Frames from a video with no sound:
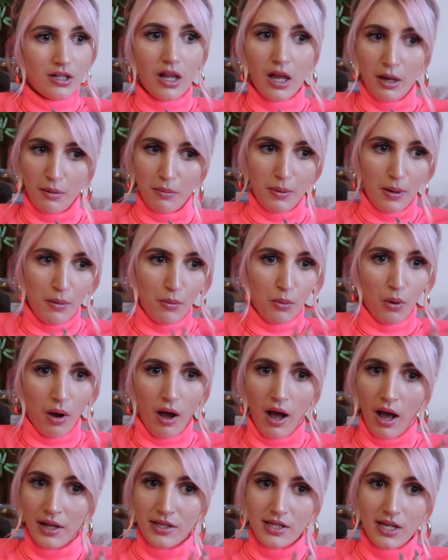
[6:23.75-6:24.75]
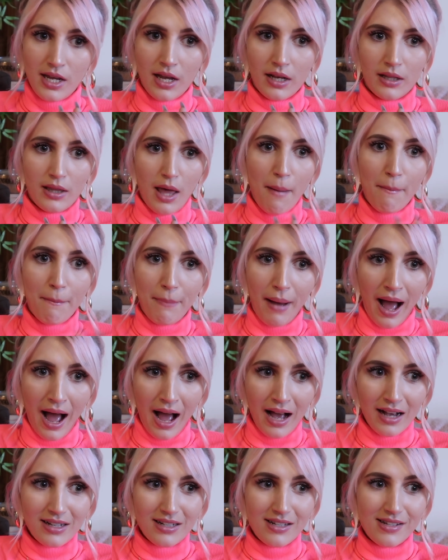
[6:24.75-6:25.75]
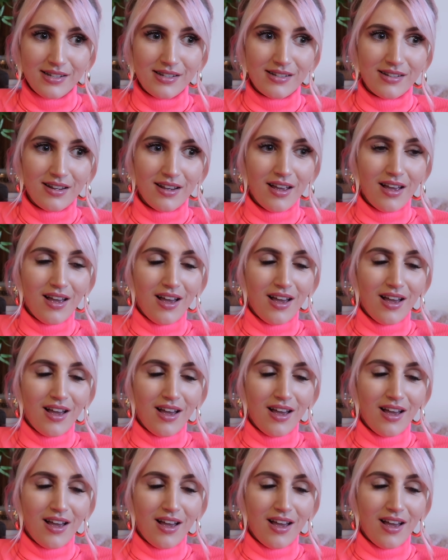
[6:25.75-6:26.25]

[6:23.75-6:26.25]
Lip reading: like people hurting their backs.